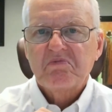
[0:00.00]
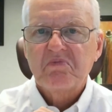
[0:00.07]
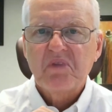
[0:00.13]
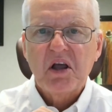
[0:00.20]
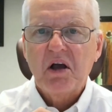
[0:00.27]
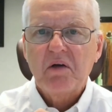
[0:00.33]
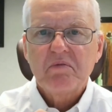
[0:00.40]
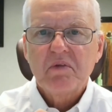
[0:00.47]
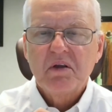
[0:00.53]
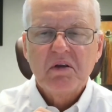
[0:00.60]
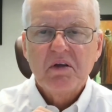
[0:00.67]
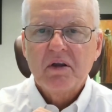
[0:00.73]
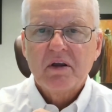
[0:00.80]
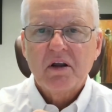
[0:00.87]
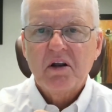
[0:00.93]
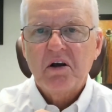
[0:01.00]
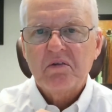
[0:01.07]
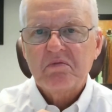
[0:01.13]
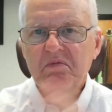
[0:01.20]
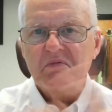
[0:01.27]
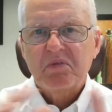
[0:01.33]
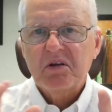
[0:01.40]
No,
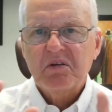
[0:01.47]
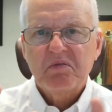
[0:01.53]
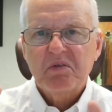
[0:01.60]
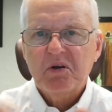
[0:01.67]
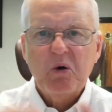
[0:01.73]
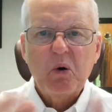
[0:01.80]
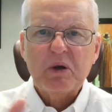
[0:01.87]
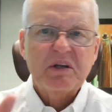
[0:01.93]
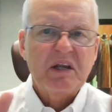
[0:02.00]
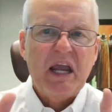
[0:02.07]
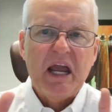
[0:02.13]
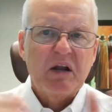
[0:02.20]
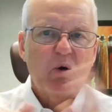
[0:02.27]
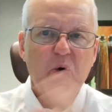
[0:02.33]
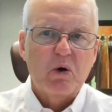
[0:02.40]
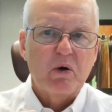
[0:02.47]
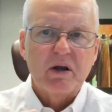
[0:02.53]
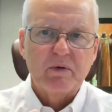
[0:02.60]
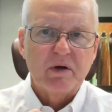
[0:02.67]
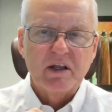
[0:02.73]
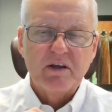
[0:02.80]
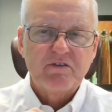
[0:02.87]
the court can't order any
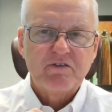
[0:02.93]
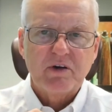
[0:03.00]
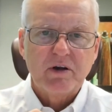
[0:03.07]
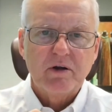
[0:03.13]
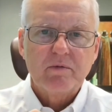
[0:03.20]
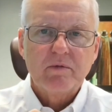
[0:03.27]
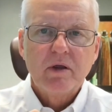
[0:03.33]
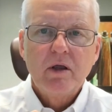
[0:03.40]
relief for you.